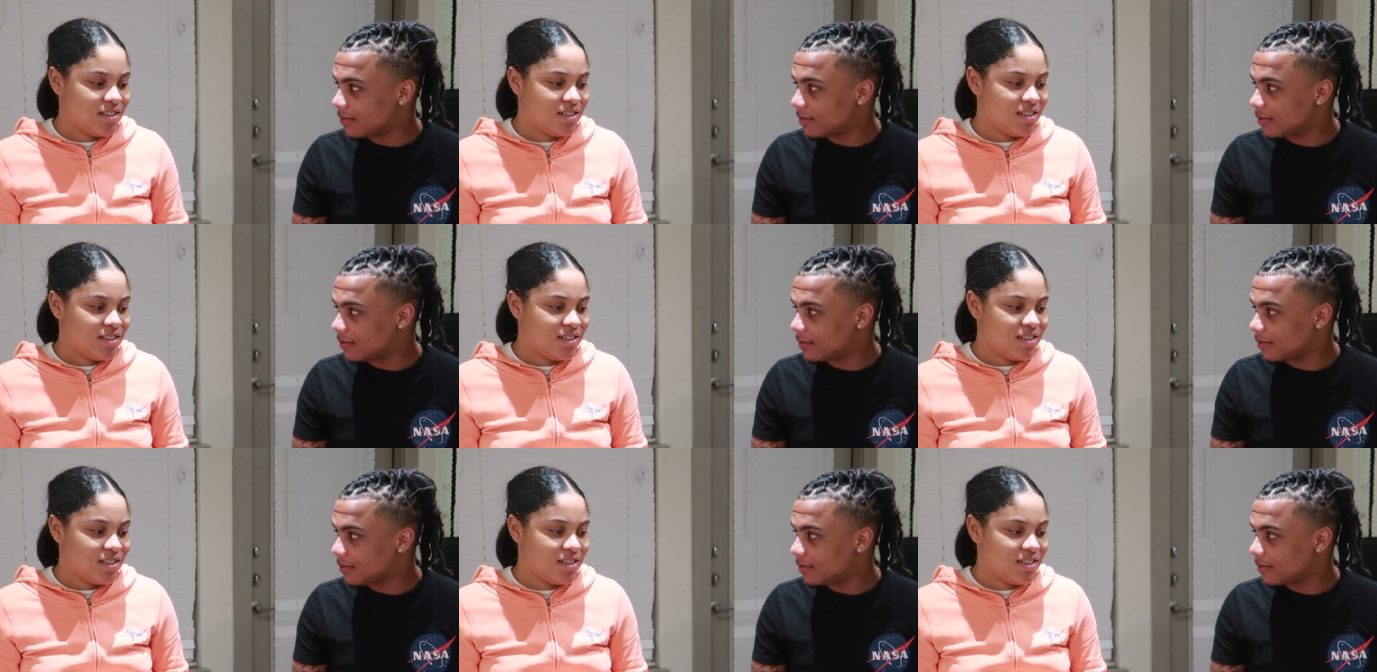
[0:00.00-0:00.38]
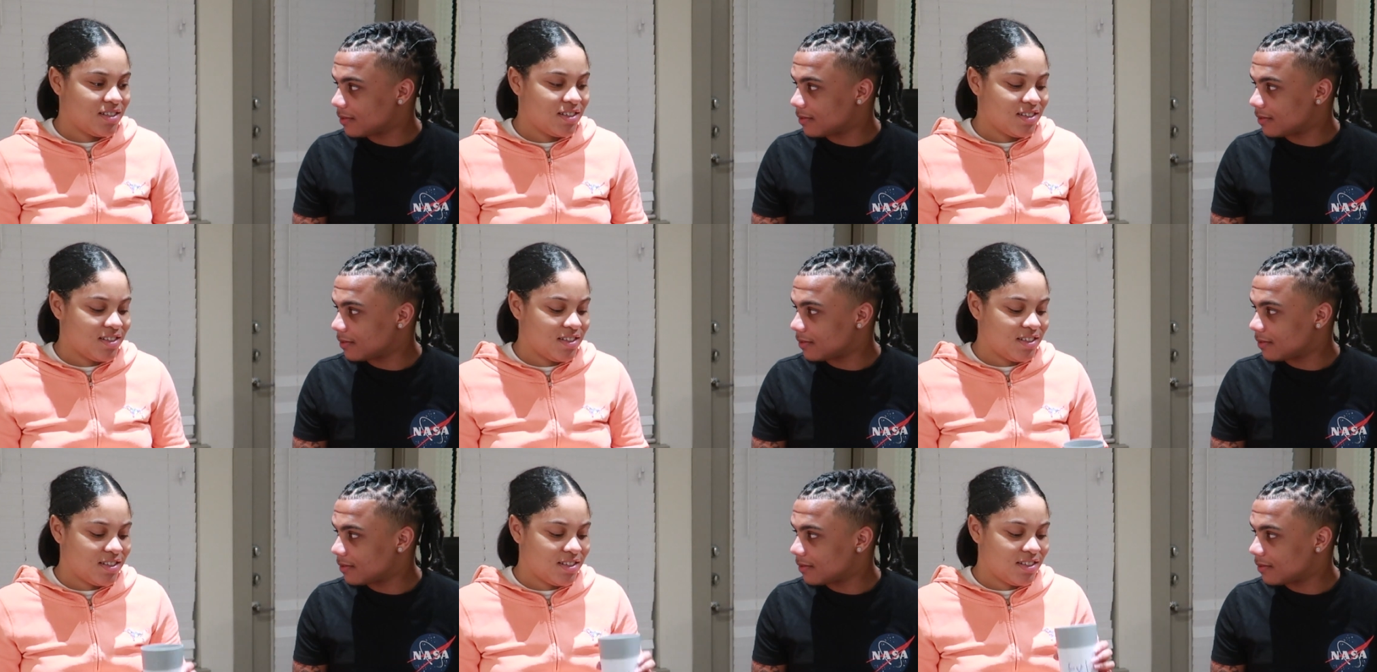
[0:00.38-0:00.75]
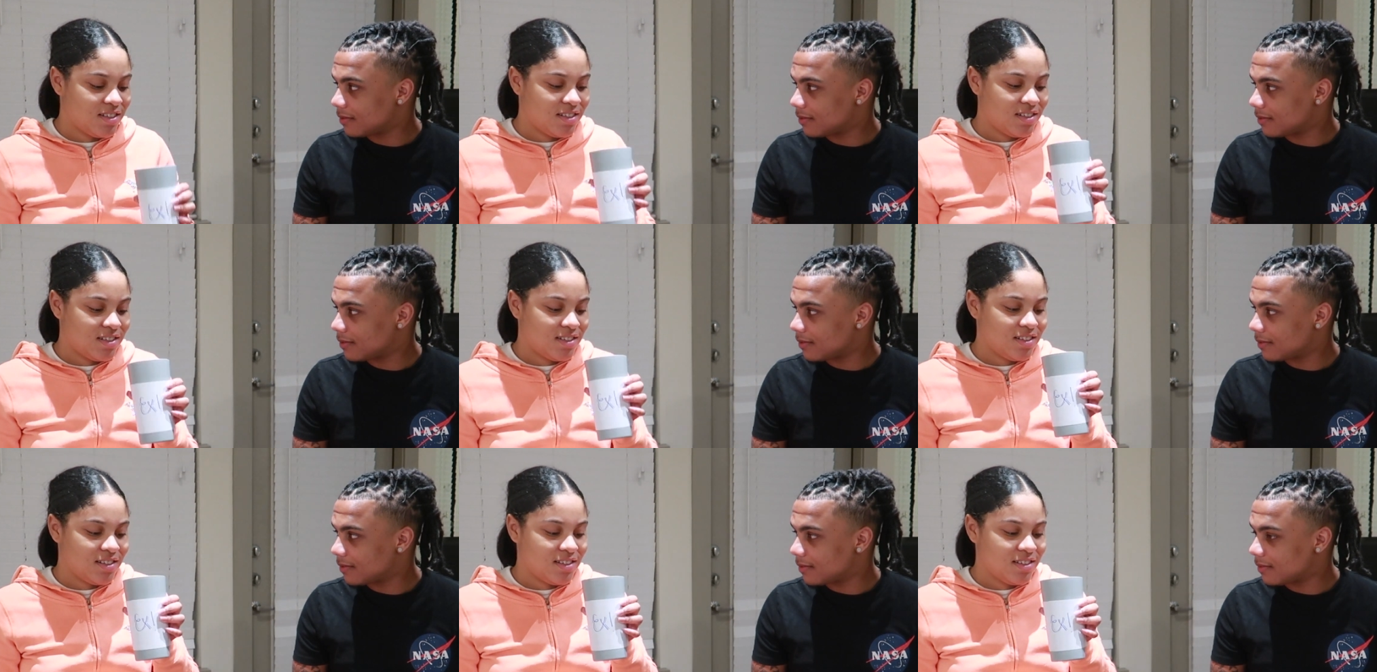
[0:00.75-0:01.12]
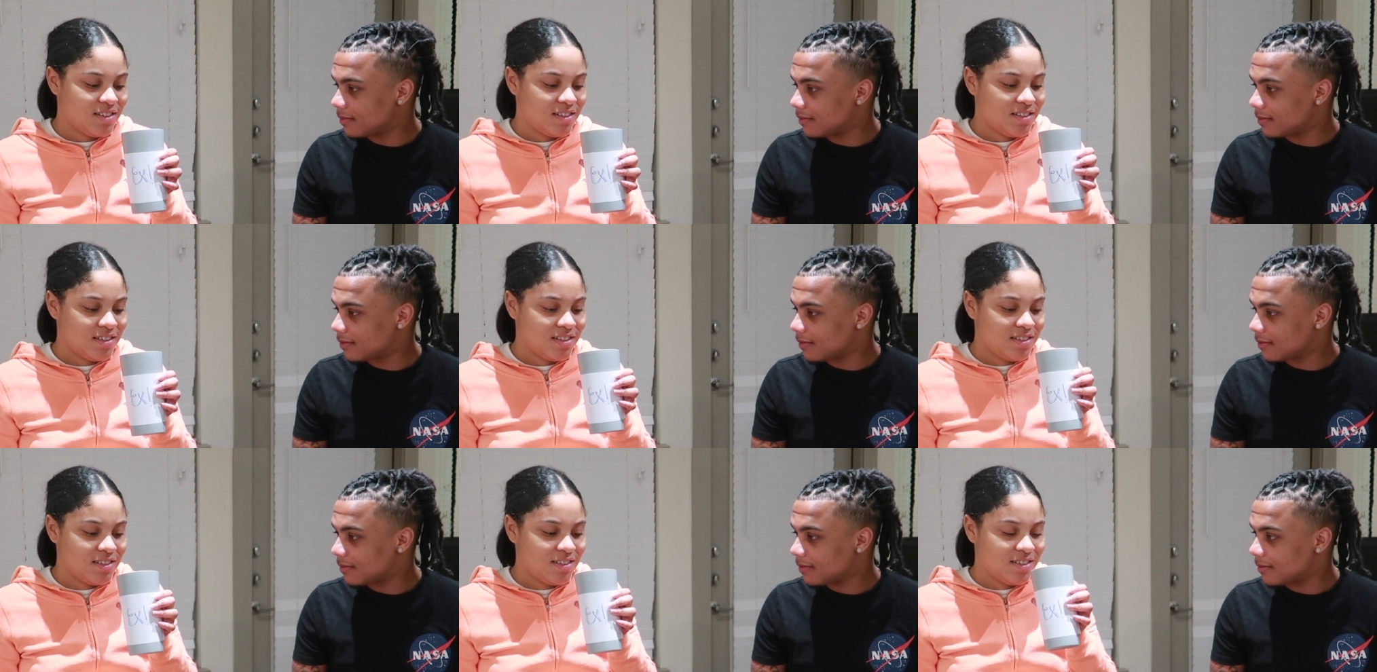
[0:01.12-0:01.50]

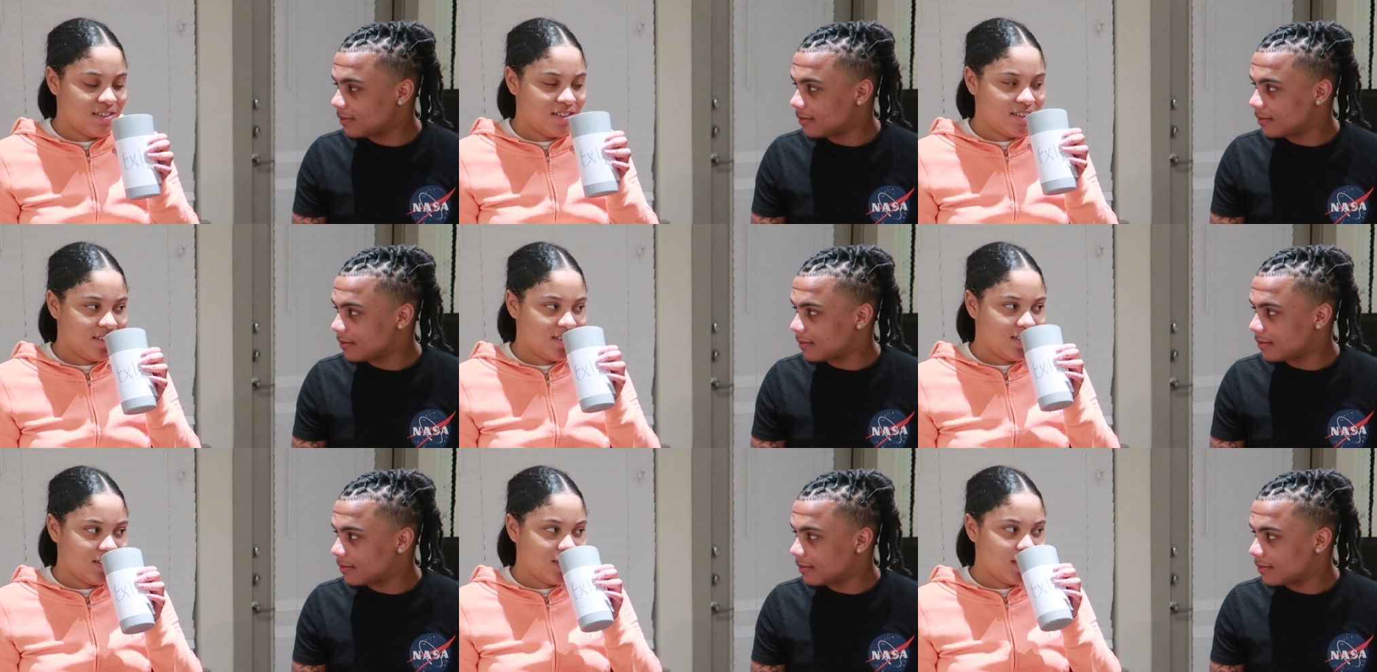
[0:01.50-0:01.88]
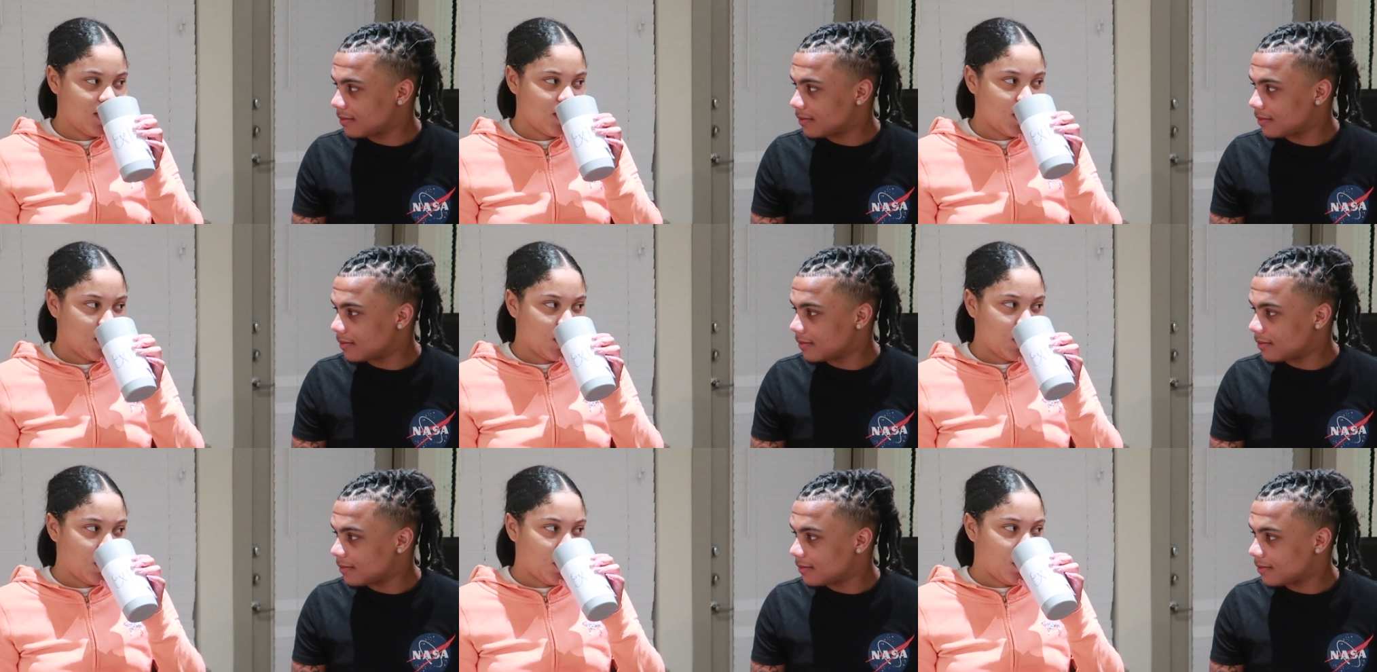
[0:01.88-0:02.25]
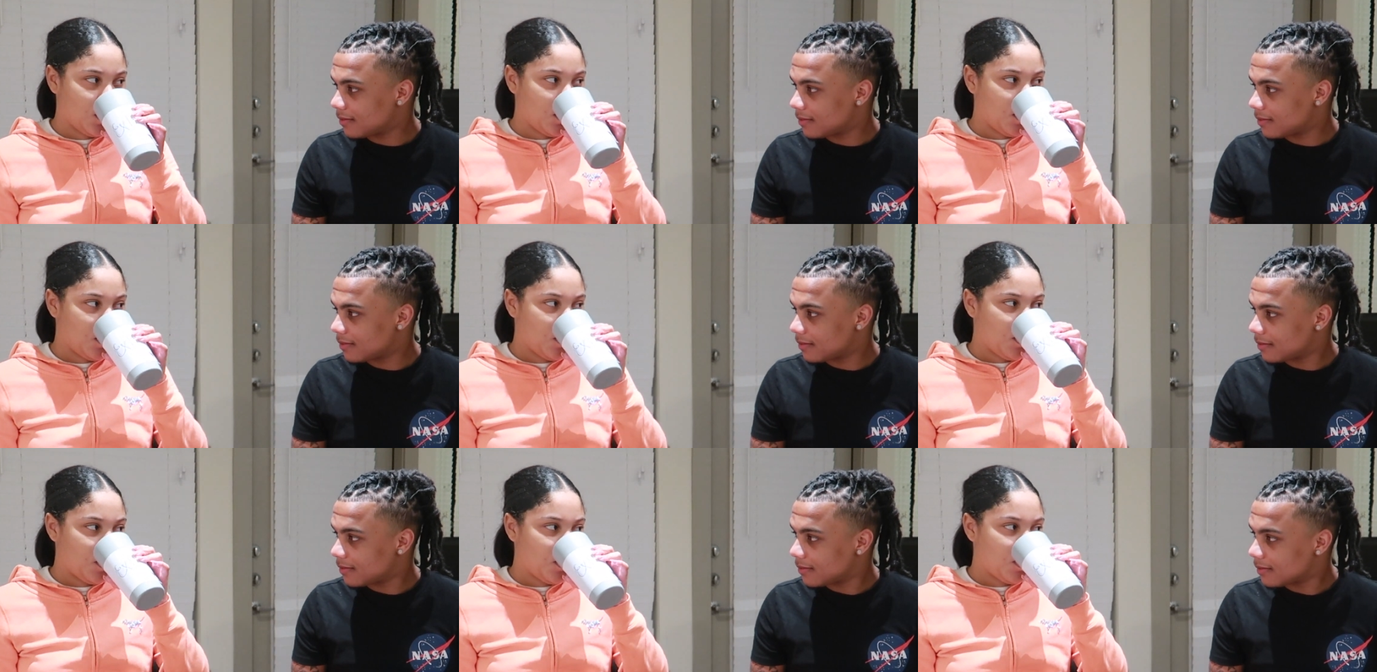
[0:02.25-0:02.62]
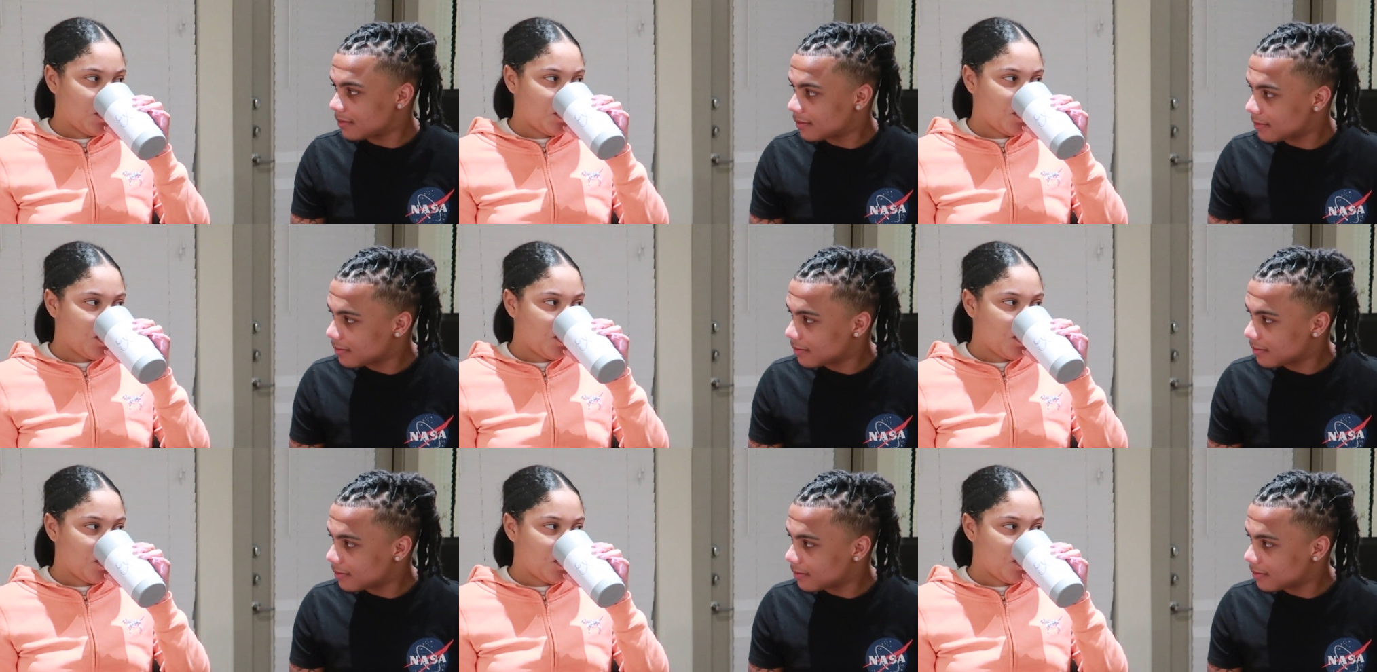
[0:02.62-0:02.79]
Nothing is said.